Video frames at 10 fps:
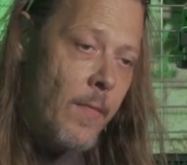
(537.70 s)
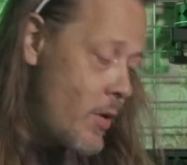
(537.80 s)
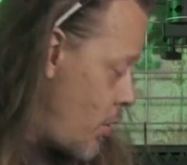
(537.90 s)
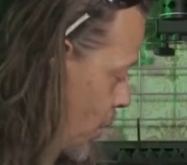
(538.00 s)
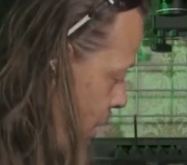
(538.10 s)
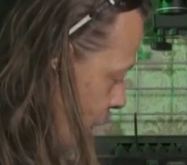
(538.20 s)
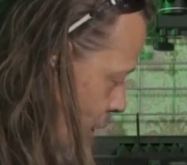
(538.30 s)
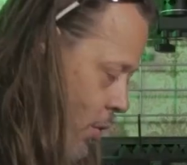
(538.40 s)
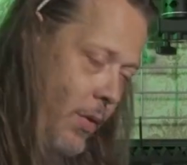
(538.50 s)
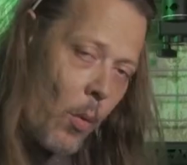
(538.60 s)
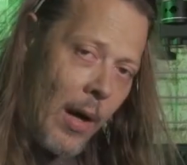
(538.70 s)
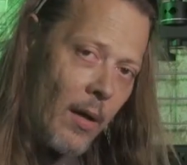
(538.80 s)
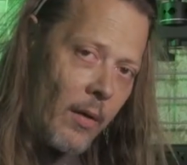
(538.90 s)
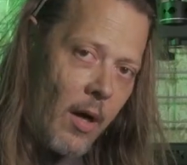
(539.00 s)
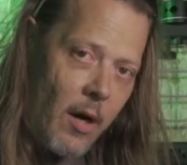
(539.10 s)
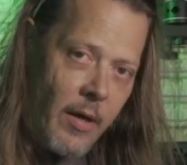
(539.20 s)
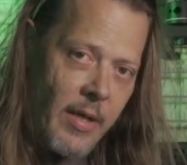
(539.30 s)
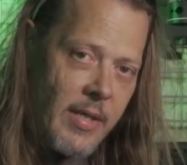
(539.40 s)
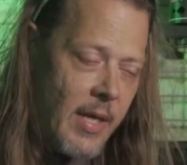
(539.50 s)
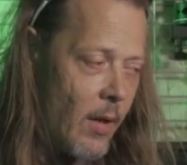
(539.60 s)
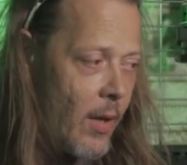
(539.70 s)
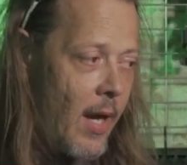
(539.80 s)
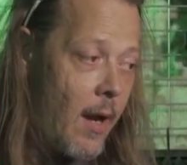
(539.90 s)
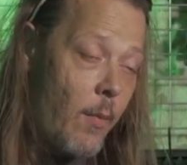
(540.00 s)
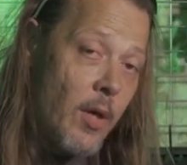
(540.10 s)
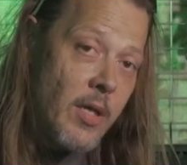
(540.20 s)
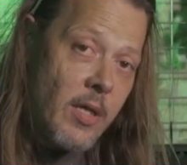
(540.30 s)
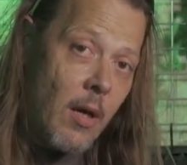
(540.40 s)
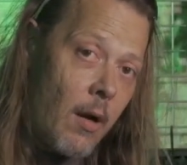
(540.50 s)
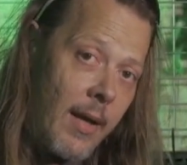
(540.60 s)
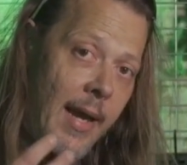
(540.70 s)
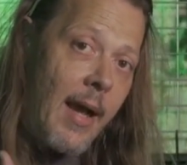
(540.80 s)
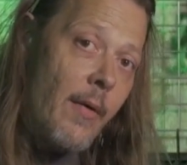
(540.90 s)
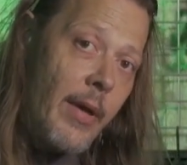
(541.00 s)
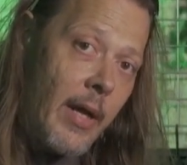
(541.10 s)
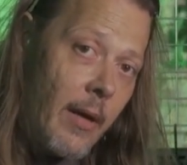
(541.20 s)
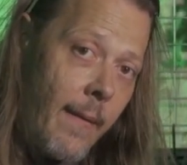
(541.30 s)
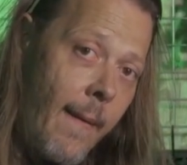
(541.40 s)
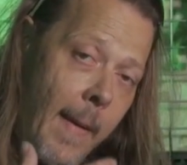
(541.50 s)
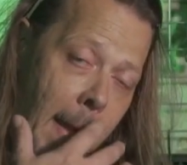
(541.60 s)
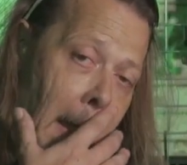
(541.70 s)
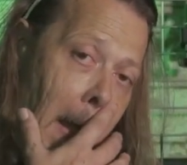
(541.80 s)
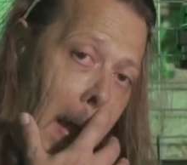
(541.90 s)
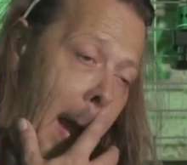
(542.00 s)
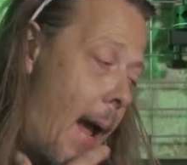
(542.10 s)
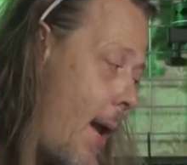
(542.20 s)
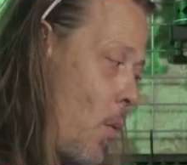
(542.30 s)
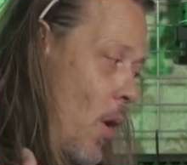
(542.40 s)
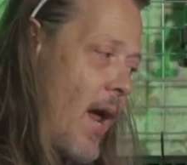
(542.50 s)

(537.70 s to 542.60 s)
So what you could do with the wild card is say, okay, I'm going to start counting, and when